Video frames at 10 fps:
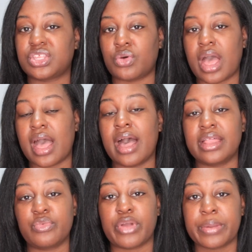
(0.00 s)
So I
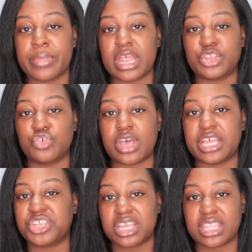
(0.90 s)
highly recommend that you
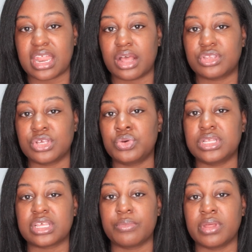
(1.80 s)
guys check that out too.
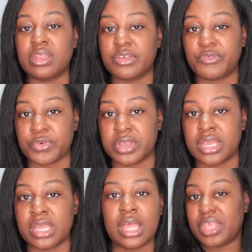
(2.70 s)
It's completely
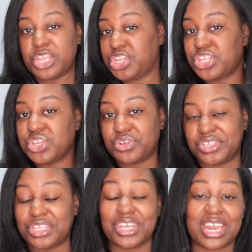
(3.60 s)
free. Yeah, just
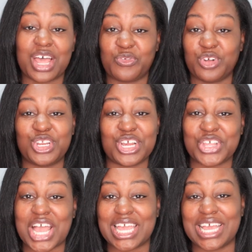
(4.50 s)
nurses looking out for each
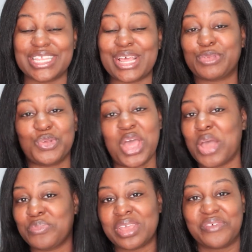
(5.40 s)
other, I guess. I'm so
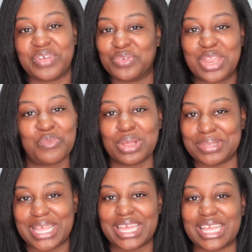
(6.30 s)
happy I found that
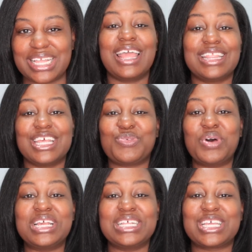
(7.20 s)
website. And this
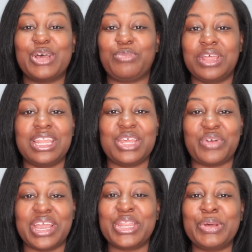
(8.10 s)
one is completely
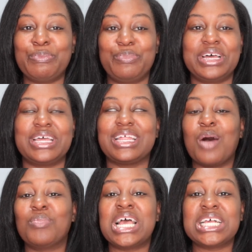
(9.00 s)
random, but
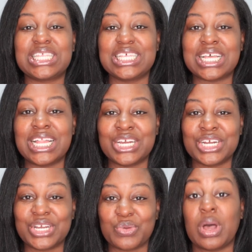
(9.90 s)
I'm an Etsy
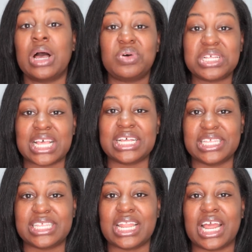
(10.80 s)
seller. Well, I was an Etsy seller.